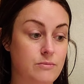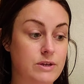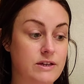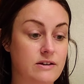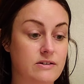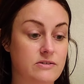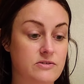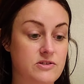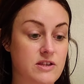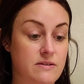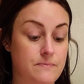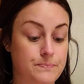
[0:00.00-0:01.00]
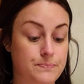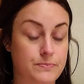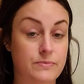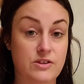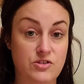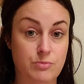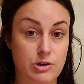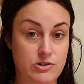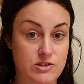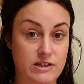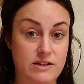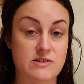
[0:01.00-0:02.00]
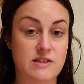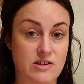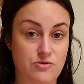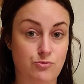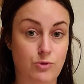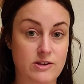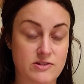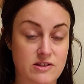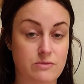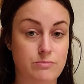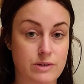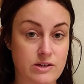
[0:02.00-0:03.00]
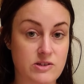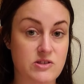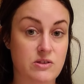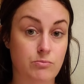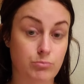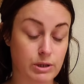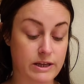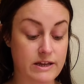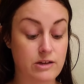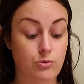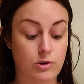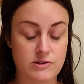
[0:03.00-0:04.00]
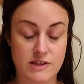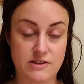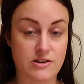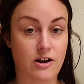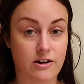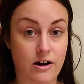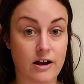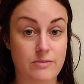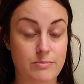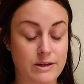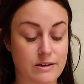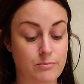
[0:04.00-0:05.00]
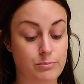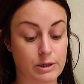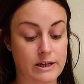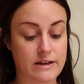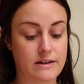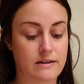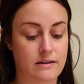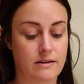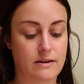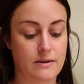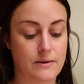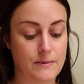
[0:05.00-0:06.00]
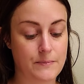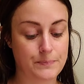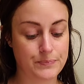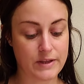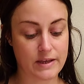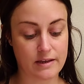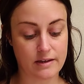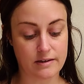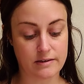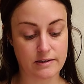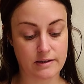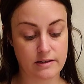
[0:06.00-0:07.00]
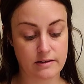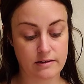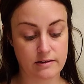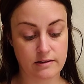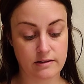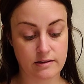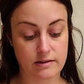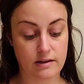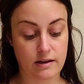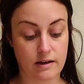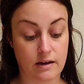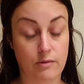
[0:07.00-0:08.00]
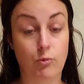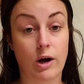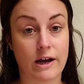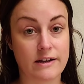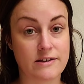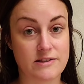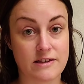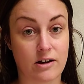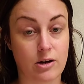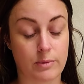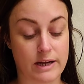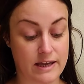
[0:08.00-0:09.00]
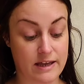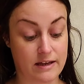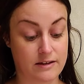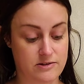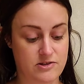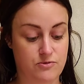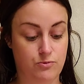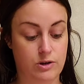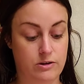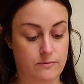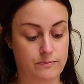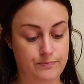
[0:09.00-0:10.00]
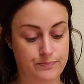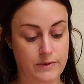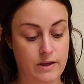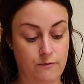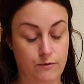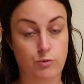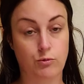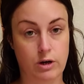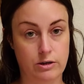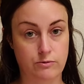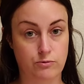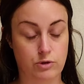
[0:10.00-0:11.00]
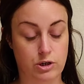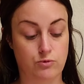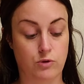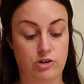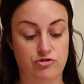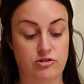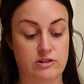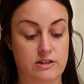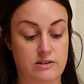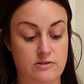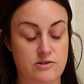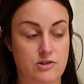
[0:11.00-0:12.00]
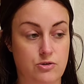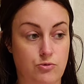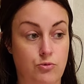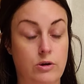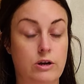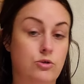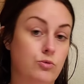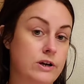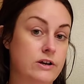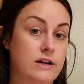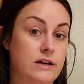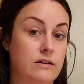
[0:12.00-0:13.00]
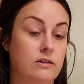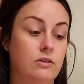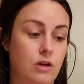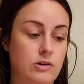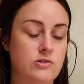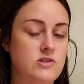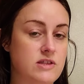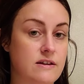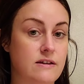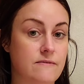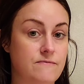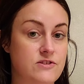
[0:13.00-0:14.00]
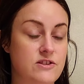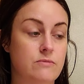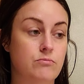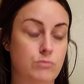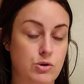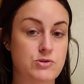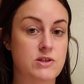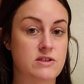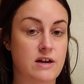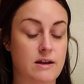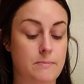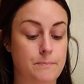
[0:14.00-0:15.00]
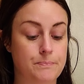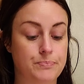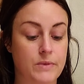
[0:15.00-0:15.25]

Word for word: because this person, it says, rest in peace, Blake. Well, it says RIP Blake. And why is it on my hands? Well, for one, we're in Washington, so we're wearing long sleeves most of the time.